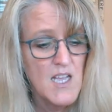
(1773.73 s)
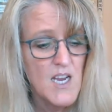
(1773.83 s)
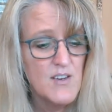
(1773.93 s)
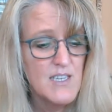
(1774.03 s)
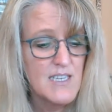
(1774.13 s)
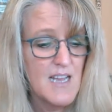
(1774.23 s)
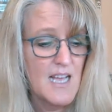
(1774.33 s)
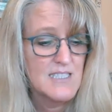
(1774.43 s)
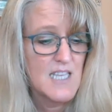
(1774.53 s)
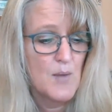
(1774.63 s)
Harry didn't
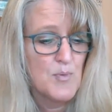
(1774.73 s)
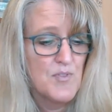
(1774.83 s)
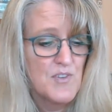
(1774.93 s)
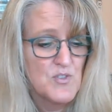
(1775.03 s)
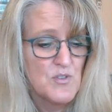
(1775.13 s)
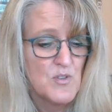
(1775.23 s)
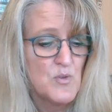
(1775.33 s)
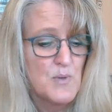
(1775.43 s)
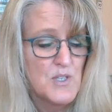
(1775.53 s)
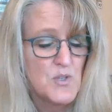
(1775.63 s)
ask how Professor
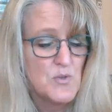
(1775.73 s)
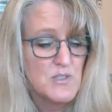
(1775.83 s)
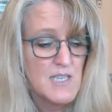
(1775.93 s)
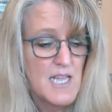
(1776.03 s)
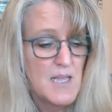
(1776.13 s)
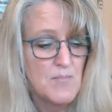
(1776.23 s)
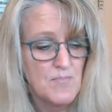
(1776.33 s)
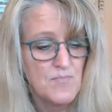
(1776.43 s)
Lupin knew his name.